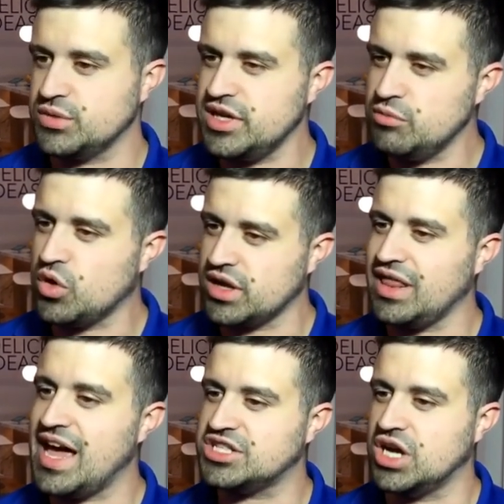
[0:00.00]
We need more to
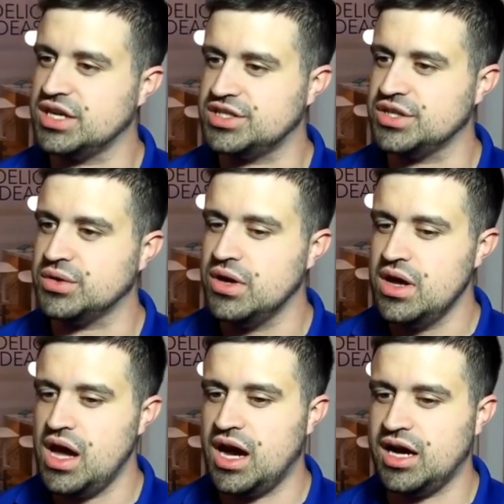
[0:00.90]
latch on to.
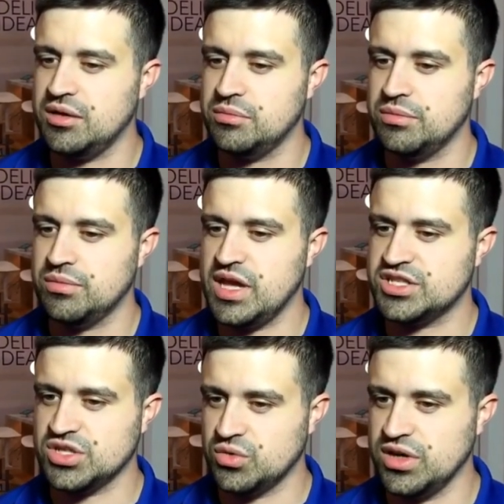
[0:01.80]
And
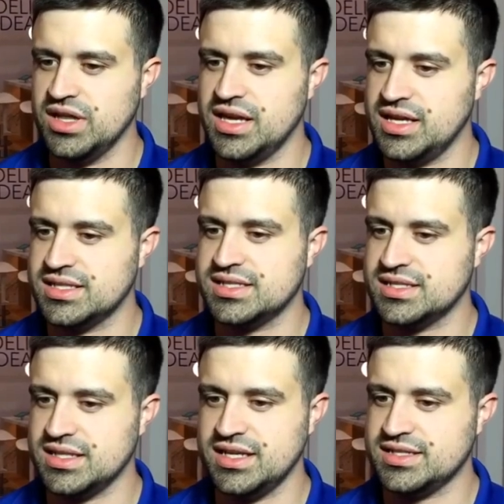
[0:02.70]
so really
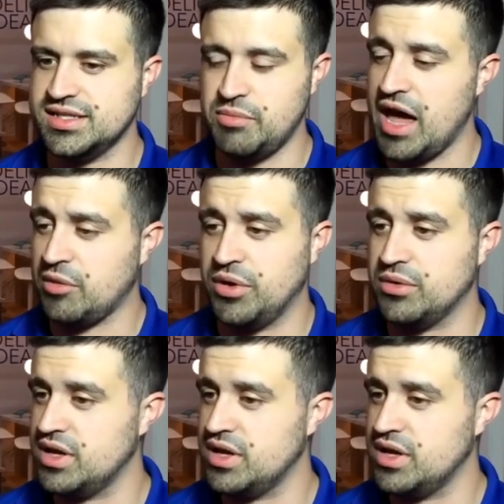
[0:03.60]
it's the backbone.